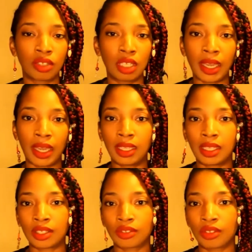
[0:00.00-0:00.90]
hot and
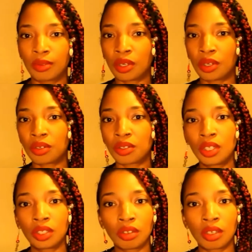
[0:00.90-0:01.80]
extreme cold,
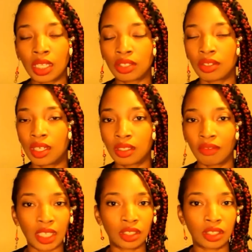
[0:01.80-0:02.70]
your electronic
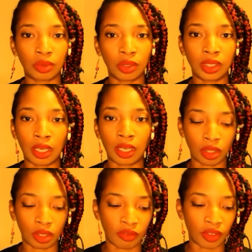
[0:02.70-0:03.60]
devices will not
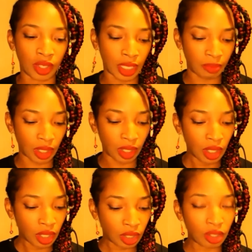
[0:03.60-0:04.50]
work. So if you keep it
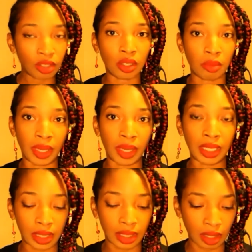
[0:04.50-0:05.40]
close to your
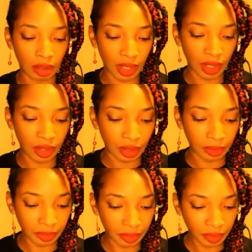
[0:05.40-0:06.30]
body, it's going to be good.
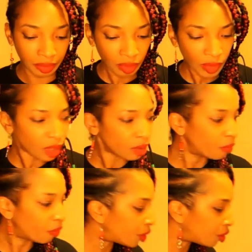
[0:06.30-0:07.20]

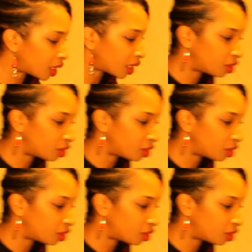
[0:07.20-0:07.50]
Food and